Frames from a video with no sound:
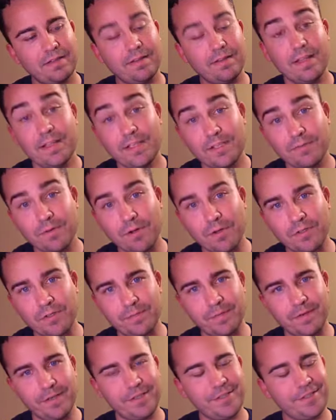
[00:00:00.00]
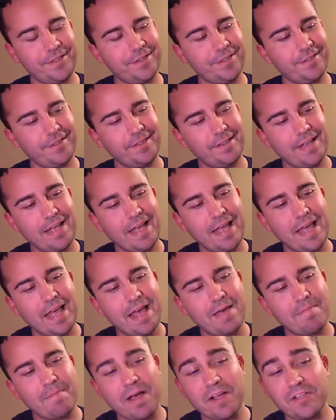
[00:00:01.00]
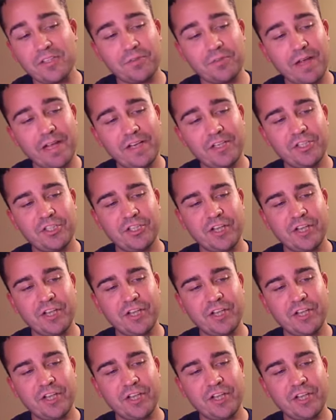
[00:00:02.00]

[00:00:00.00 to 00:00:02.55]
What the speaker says: This rosebush, by a strange